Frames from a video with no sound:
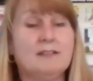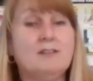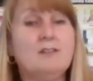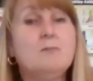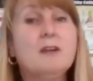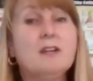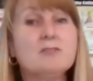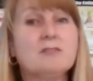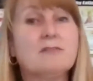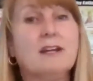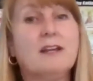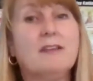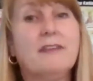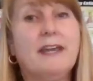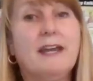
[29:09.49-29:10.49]
And you measure
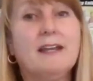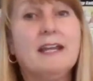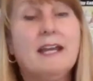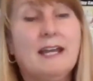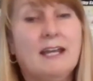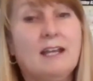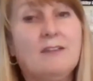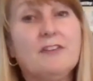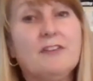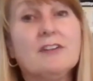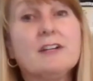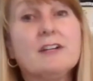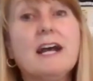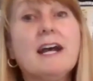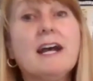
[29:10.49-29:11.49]
around that. And if
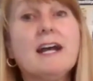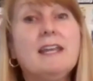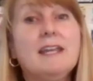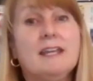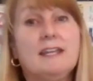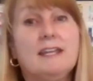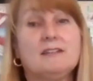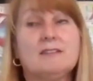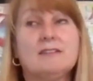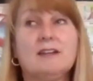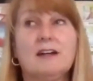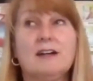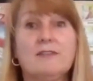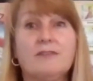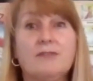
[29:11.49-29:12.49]
you're a guy and it's
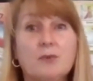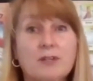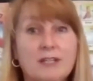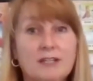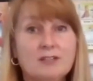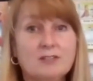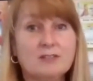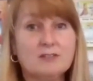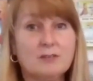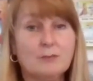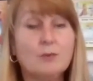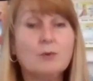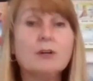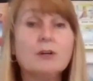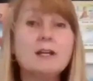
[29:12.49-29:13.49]
uh, 40 inches or
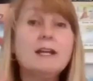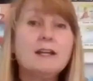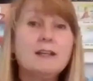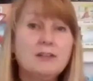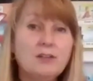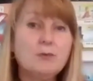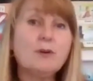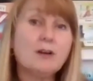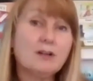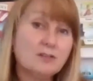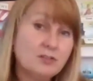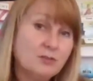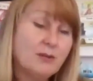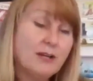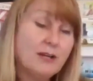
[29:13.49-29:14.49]
more, you
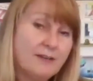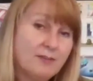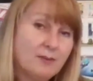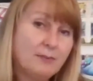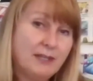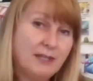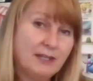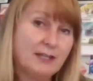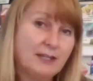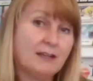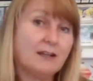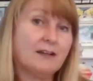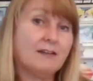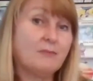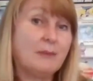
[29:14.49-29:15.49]
do have the
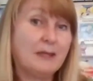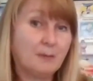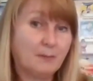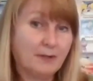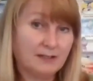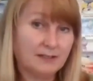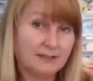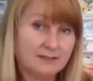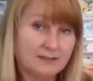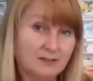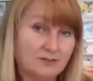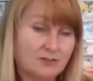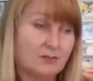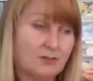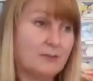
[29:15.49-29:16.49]
beginning of metabolic
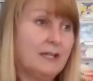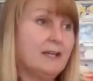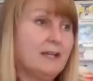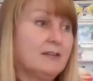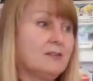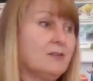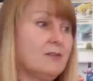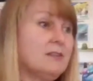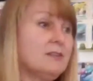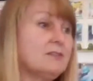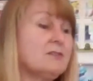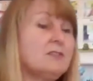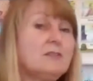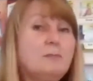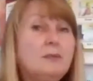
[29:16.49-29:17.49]
syndrome. So, this
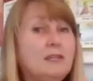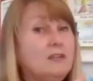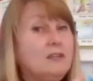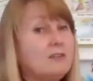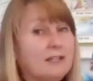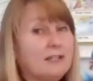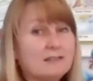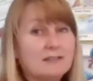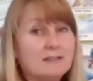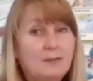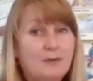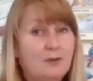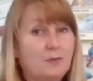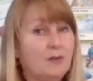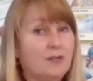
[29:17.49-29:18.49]
could be you're not
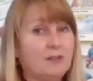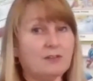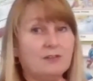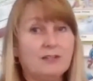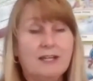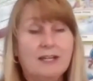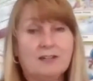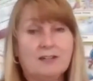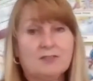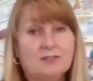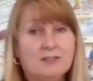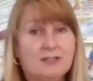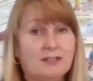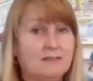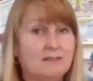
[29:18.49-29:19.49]
sleeping well, you're not
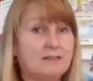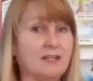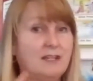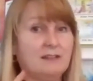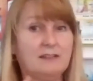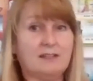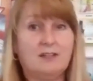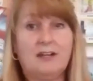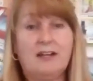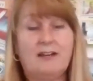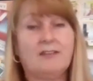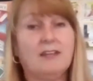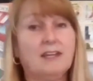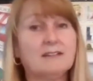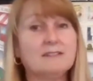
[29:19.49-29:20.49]
exercising daily, you're
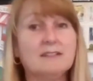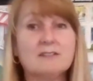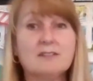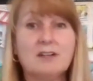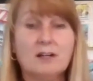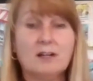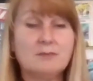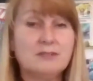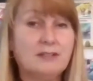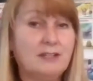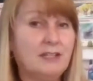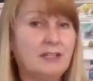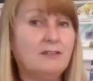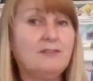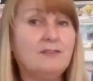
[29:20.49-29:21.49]
having excess carbs in the
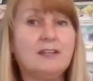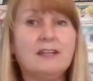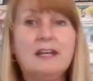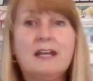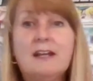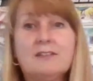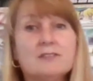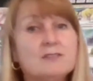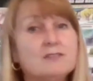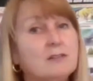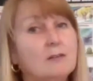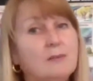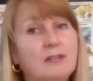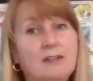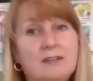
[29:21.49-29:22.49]
evening. There's
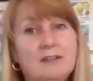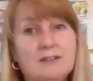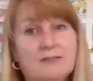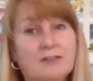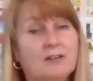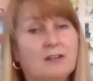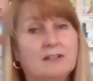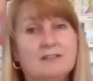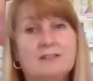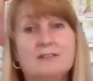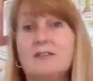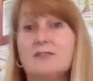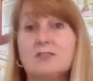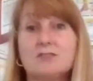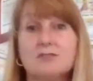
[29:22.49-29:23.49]
so many different causes.
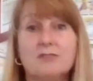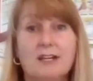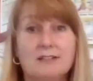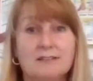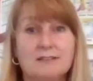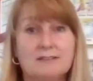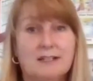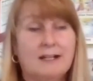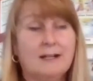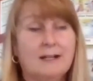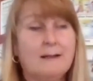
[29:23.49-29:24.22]
You have stress.